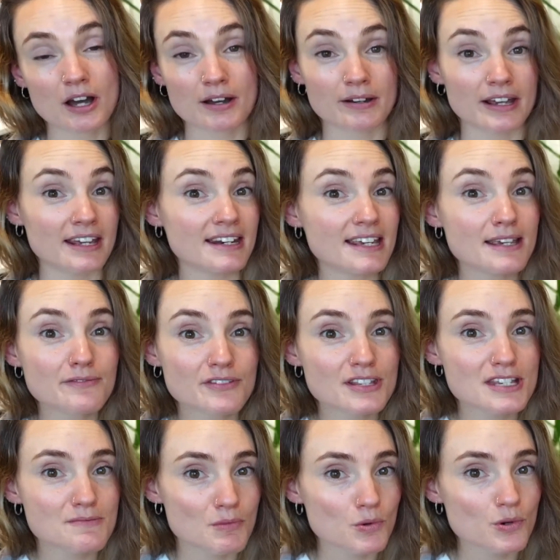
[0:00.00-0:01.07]
an even
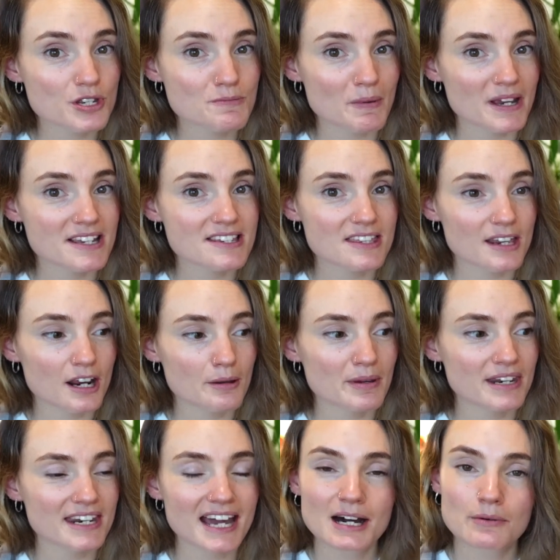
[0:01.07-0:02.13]
smaller space than I'm
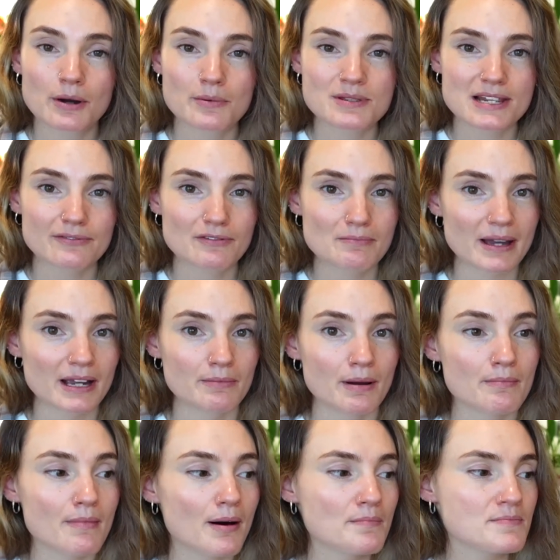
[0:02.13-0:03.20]
in now. I was living back at my
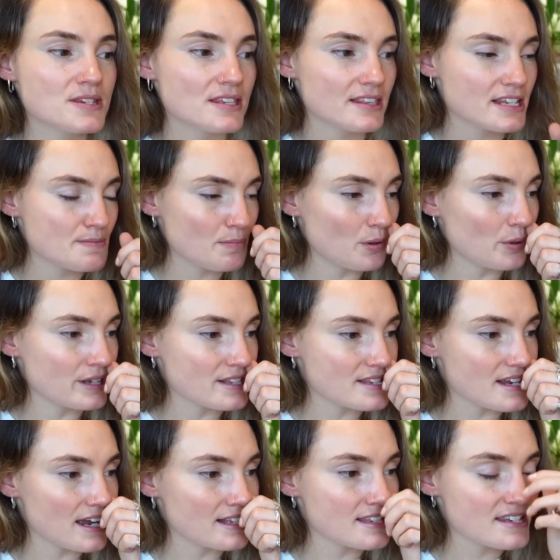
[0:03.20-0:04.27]
mum's at this point,
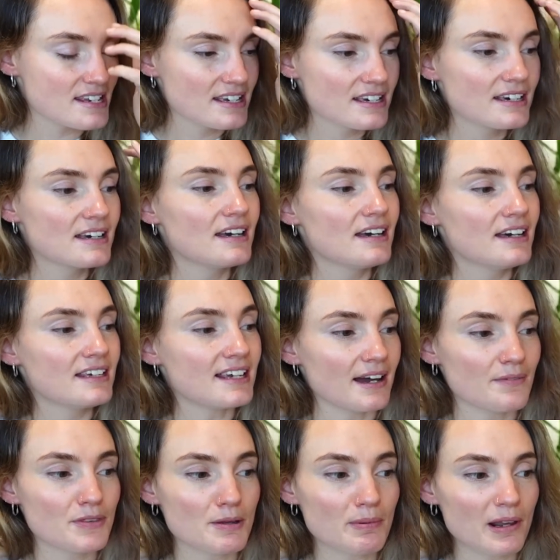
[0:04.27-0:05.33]
and yeah,
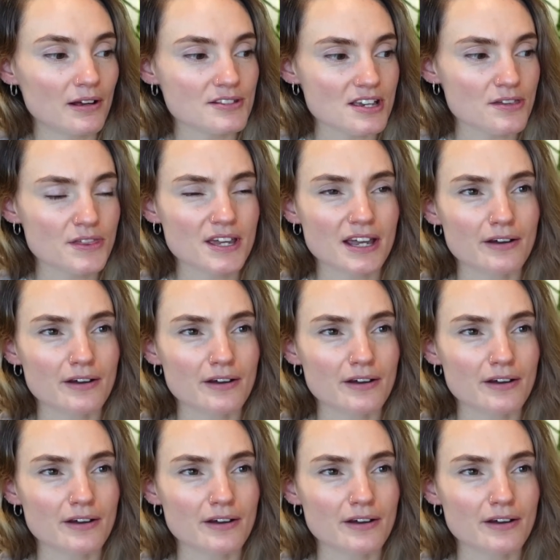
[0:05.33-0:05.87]
the plant I think